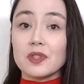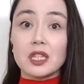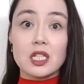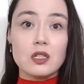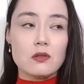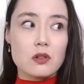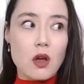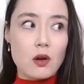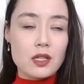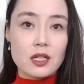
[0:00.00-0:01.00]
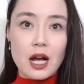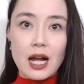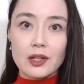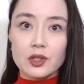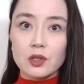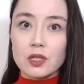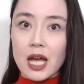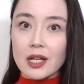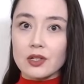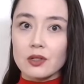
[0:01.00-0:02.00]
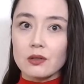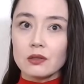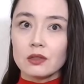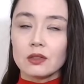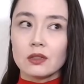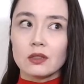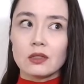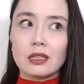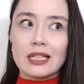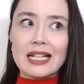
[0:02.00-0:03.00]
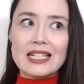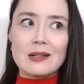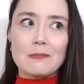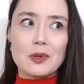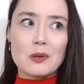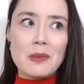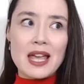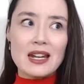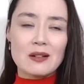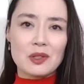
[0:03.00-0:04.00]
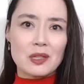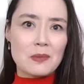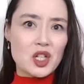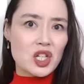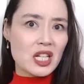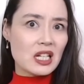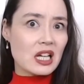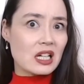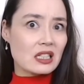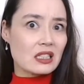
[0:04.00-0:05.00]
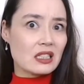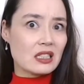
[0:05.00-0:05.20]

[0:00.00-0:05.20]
Did you notice Kyle's new tattoo? It's a mermaid with a machine gun.